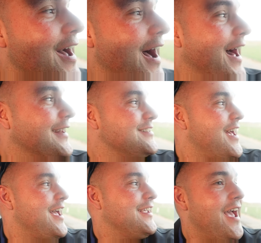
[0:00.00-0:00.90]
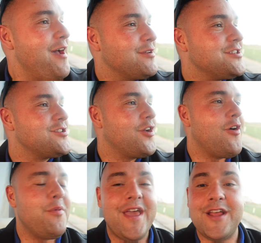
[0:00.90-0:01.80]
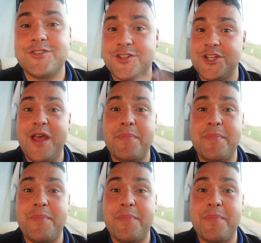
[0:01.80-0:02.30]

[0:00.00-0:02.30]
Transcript: And yeah, we're just on our way to the ship.